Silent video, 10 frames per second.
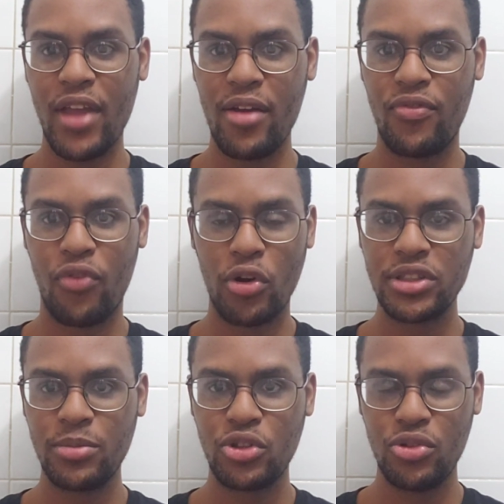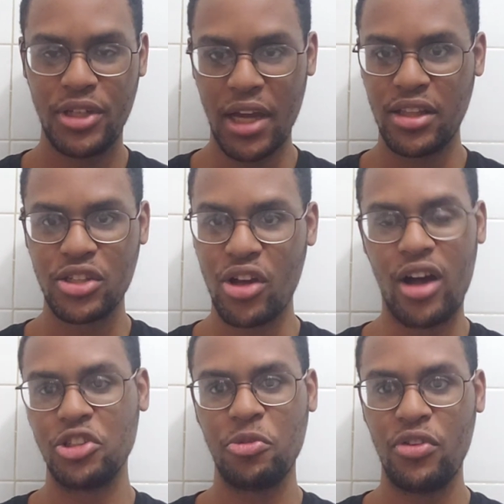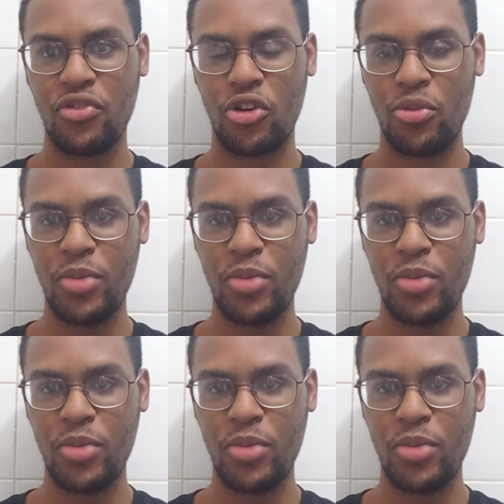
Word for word: that forced them to get this contract before